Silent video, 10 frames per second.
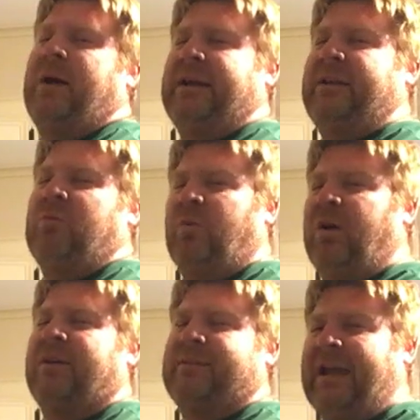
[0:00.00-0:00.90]
I didn't
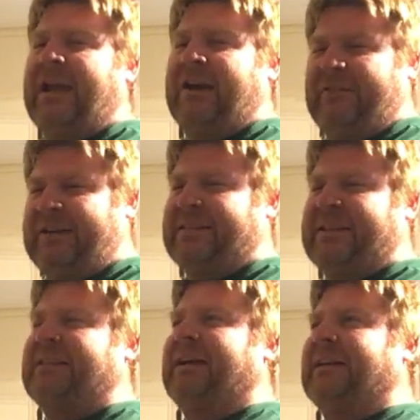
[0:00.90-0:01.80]
work there or
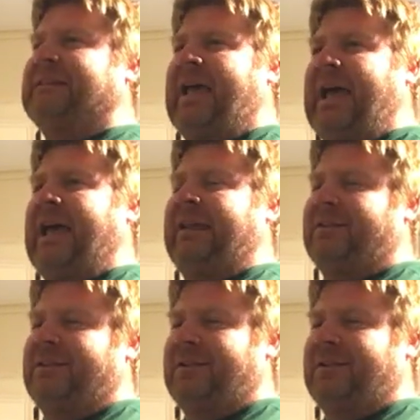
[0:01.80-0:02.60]
anything like that,